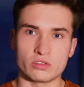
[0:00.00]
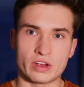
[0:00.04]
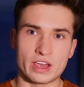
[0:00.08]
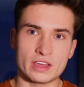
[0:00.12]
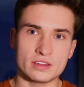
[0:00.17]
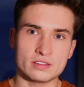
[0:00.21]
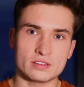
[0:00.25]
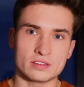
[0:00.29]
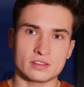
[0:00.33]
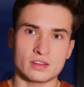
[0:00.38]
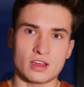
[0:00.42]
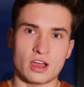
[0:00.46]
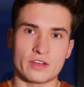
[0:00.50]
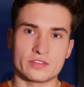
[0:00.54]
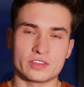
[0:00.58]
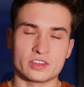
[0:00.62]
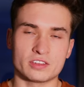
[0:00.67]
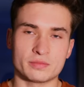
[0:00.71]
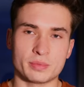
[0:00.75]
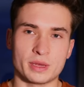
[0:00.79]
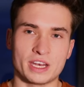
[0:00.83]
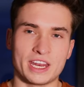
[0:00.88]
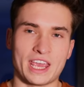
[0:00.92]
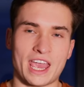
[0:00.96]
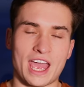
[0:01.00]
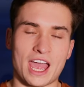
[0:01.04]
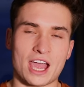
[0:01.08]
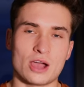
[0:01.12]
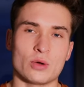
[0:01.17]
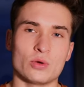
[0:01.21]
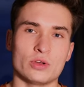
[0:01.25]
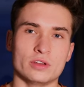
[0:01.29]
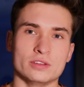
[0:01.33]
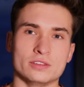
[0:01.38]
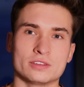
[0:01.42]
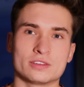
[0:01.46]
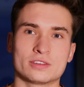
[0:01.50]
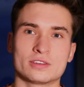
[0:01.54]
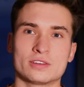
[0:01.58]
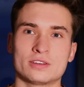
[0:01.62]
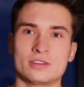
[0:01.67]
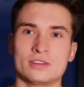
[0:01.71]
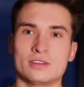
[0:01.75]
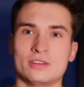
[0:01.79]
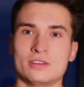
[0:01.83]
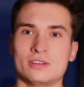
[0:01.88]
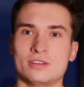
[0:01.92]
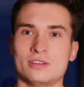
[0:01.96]
a race, after spending hours
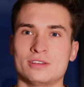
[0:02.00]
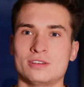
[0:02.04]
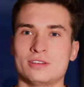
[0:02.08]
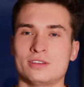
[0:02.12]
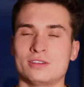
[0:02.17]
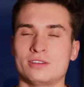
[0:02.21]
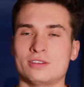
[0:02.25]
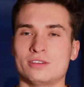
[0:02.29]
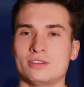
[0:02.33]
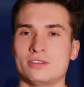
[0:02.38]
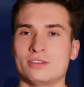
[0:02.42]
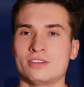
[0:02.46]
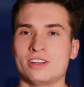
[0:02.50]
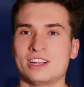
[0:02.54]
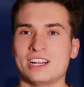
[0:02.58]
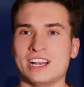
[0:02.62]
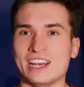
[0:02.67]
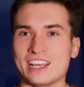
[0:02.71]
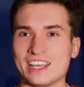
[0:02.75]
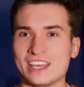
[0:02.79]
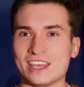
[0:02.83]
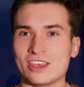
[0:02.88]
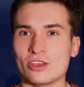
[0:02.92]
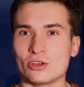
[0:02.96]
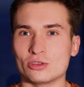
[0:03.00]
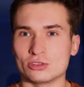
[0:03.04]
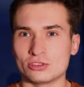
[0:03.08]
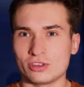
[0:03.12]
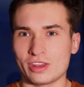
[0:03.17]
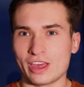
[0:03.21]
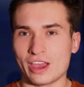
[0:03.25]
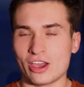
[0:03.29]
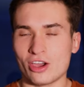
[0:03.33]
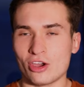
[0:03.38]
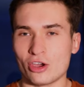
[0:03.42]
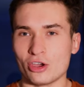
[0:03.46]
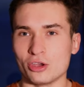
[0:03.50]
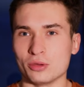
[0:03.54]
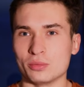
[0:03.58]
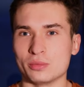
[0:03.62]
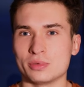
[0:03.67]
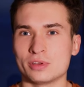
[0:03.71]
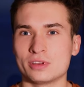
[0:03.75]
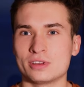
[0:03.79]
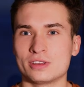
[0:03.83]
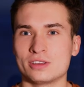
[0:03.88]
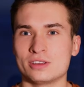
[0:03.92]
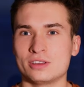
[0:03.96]
clinging onto that
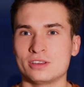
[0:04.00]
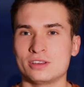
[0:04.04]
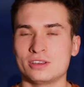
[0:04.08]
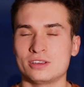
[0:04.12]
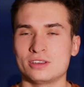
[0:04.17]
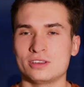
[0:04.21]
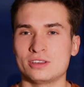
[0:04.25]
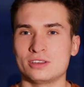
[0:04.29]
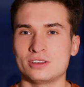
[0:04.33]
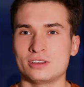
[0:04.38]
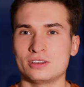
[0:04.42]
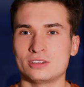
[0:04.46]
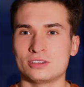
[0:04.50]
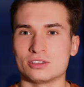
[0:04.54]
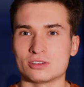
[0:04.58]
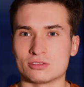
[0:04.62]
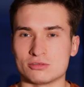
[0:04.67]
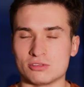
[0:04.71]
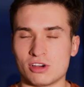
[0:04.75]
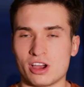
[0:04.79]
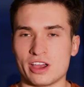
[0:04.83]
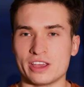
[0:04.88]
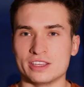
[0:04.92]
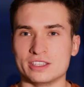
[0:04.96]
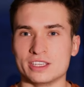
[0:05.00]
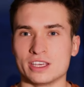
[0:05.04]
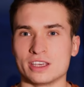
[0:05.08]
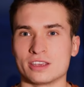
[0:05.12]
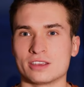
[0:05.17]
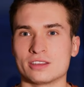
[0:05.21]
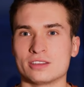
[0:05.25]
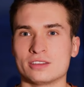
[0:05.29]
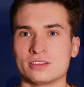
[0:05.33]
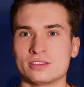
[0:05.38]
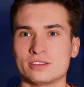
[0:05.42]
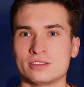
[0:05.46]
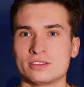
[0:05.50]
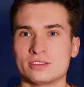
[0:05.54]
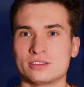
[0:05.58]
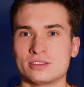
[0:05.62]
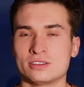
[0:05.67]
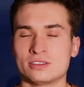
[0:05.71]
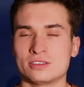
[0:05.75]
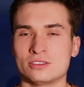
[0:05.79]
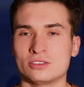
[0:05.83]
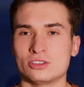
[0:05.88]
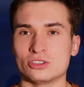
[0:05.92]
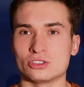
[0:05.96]
hope, to grinding,
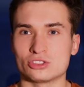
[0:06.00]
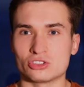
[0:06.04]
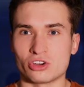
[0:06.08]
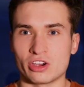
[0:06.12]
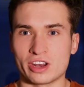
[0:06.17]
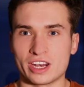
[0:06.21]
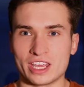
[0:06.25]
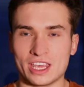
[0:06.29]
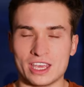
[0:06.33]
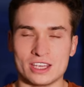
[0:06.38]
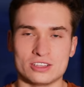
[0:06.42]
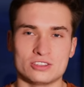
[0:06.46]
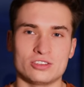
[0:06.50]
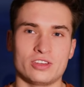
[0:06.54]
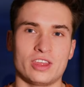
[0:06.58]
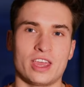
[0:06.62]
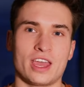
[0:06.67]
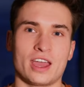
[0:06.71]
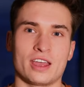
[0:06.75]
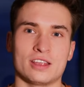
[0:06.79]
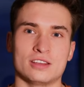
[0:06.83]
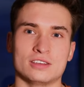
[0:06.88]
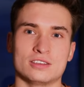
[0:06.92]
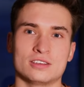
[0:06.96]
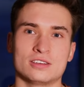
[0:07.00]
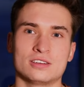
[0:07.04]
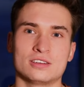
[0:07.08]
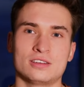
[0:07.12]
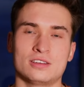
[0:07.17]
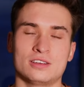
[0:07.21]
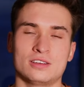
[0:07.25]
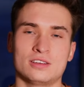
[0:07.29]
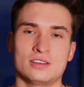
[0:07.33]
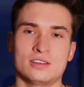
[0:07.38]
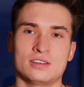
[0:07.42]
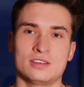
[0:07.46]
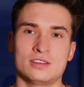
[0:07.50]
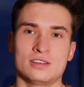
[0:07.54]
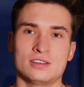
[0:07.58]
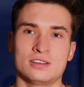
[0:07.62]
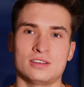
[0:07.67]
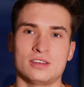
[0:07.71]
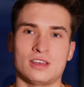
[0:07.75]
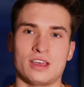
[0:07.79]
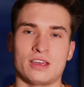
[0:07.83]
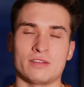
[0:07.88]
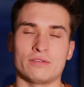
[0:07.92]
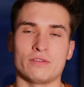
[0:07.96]
to trying to get to the end,
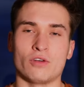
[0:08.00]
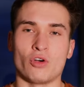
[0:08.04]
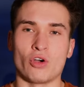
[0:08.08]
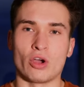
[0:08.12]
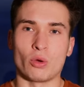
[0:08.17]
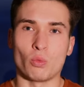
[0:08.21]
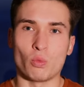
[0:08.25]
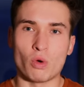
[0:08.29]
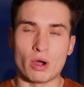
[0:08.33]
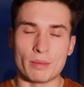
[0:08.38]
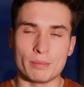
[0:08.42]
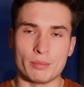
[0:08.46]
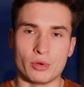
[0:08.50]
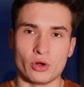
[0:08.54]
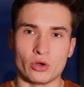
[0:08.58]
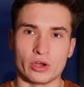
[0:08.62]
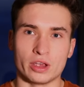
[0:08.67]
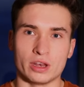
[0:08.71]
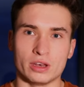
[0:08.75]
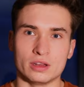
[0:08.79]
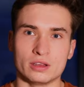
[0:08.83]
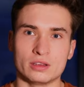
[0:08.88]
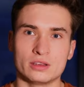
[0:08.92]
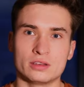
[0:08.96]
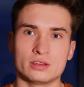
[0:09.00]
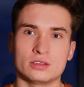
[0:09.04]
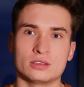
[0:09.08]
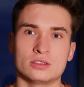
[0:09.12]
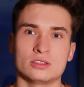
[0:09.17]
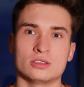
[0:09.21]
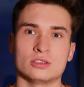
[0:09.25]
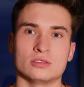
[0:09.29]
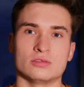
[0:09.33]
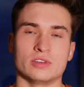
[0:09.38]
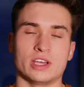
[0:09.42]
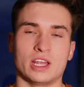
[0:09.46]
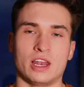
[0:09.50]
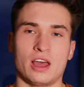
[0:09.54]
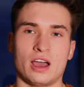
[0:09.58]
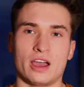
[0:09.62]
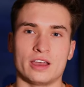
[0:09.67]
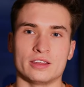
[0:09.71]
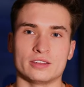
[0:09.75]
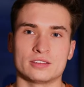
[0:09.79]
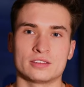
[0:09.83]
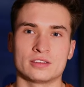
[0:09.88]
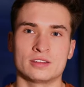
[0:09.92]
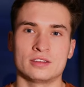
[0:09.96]
and for at one point to
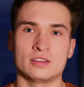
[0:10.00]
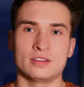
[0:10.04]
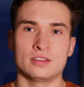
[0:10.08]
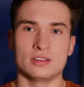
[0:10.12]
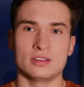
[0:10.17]
realise